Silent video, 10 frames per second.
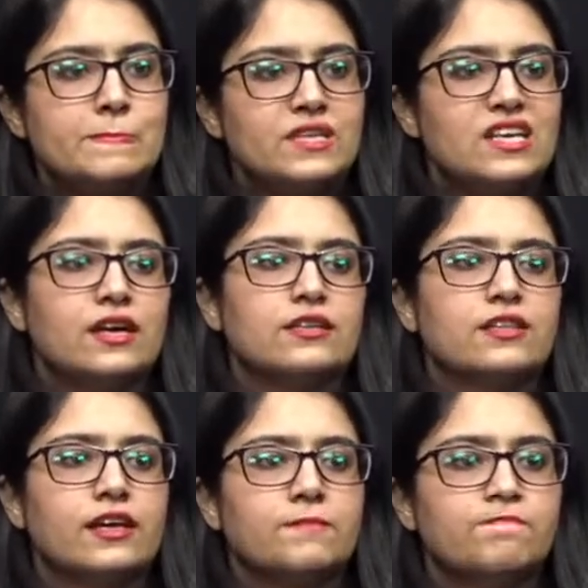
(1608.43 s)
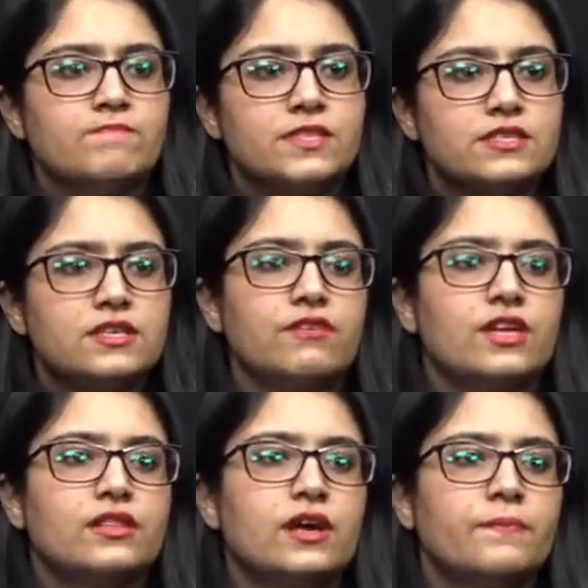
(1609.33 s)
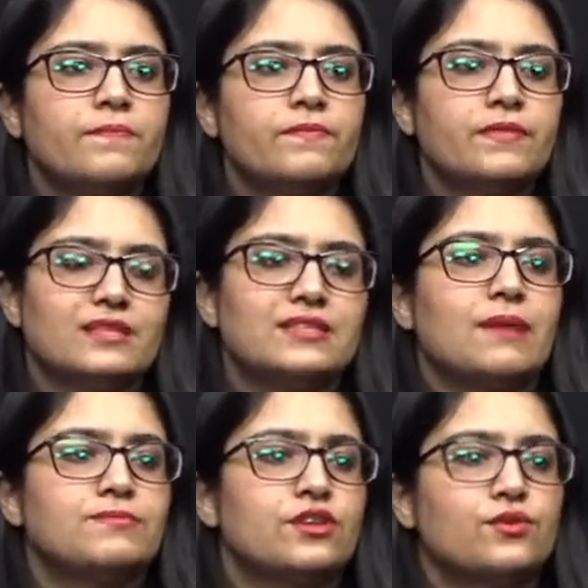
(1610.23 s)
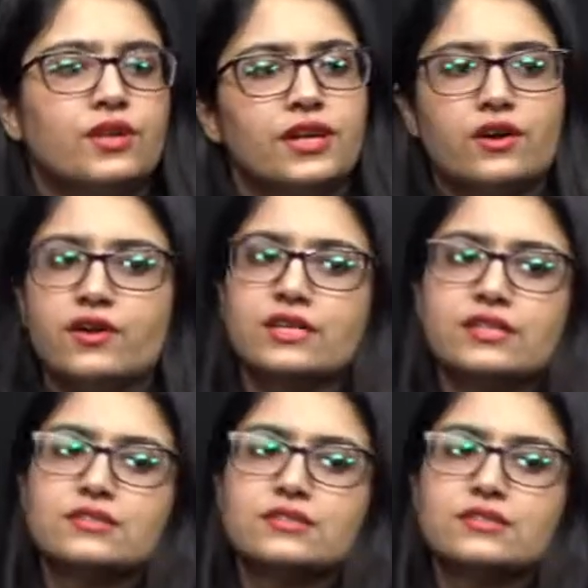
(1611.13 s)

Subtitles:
Karthik, Savita? That's absolutely correct.